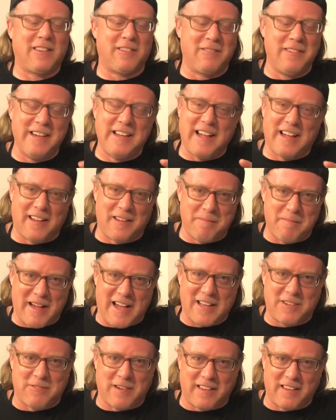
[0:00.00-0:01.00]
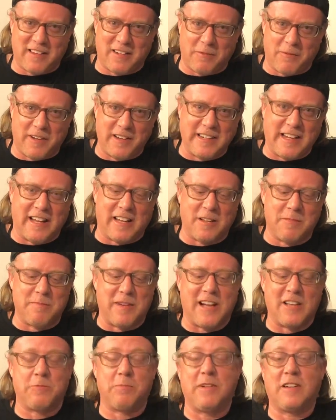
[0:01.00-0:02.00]
3-gallon batch rather than a 1-gallon
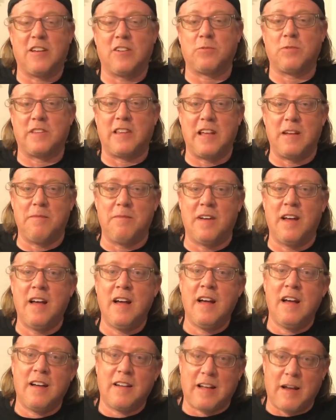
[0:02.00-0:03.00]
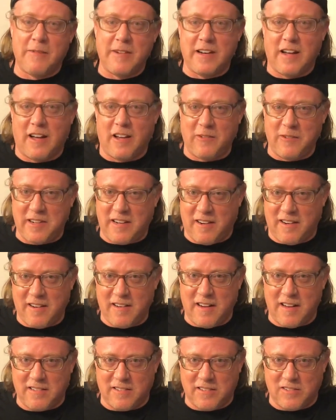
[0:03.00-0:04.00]
batch because with him coming to Halloween Horror
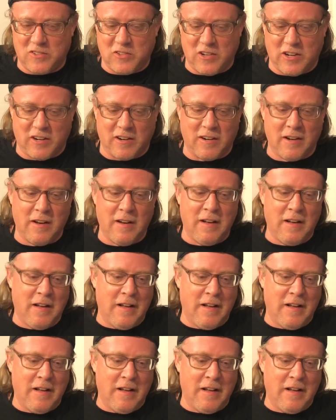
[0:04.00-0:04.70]
Nights this year,